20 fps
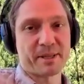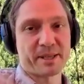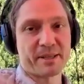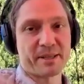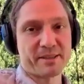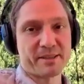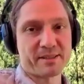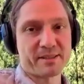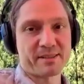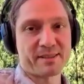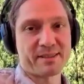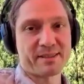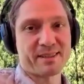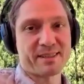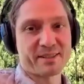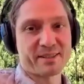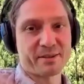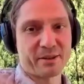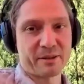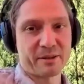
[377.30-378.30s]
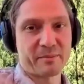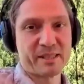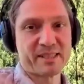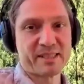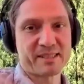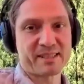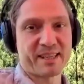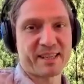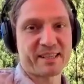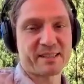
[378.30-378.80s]
because a solid
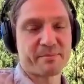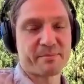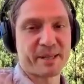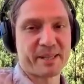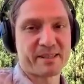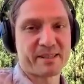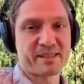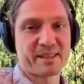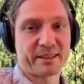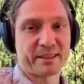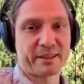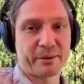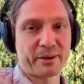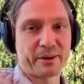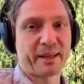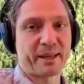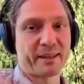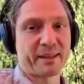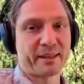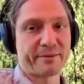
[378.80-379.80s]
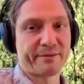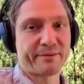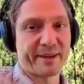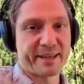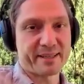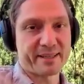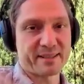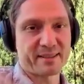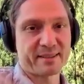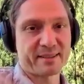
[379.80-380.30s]
business case means that you can
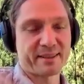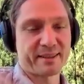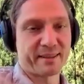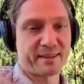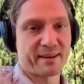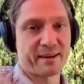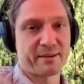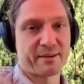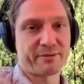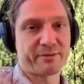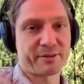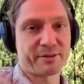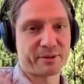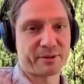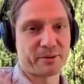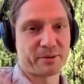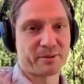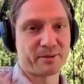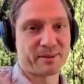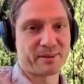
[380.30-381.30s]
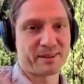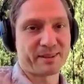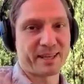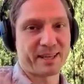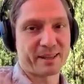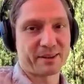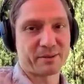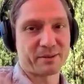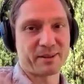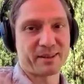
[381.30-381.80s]
invest enough to
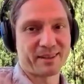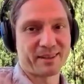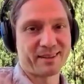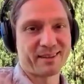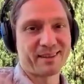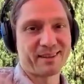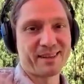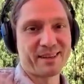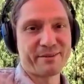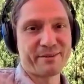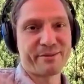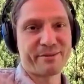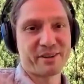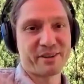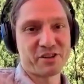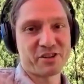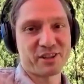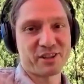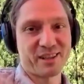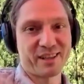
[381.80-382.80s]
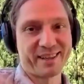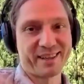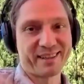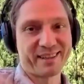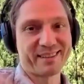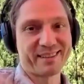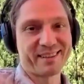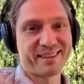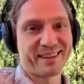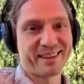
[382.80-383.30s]
get to the finish line
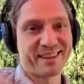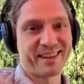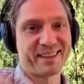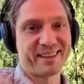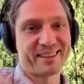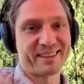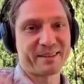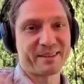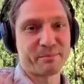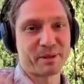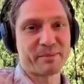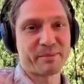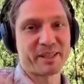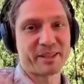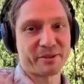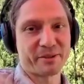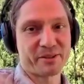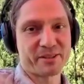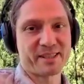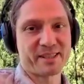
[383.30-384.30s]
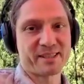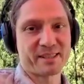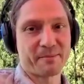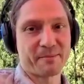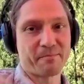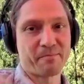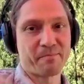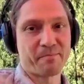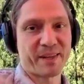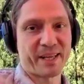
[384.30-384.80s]
and implement your system,
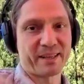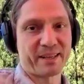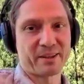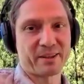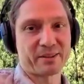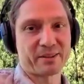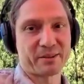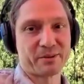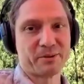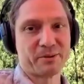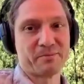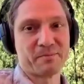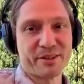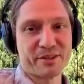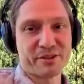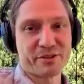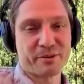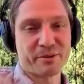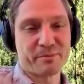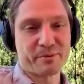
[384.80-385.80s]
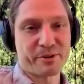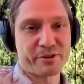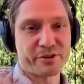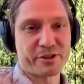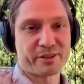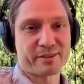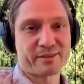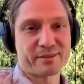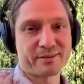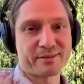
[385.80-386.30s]
and not to finish your
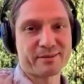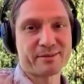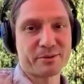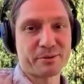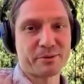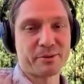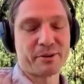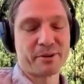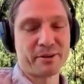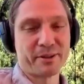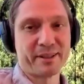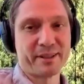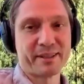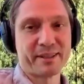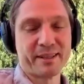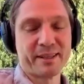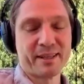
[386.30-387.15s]
project too early.